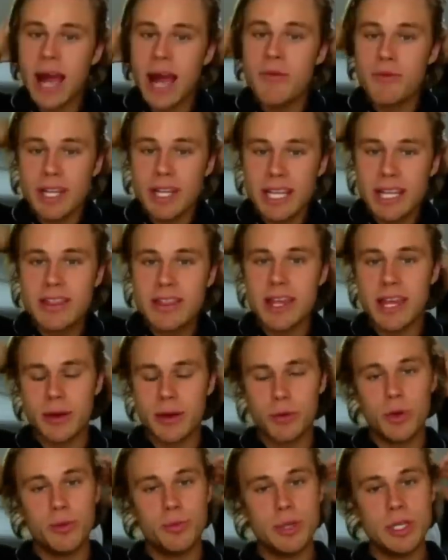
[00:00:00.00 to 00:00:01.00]
really think it
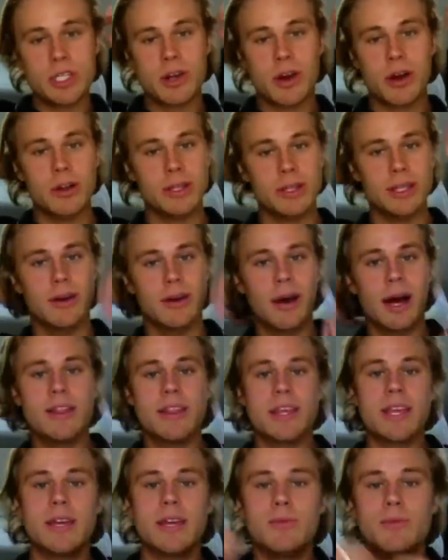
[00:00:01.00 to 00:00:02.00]
would be Charlie though. I
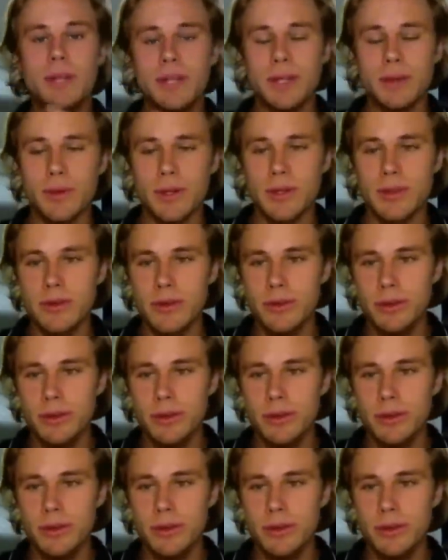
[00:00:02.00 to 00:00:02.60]
think he really would. Yeah. I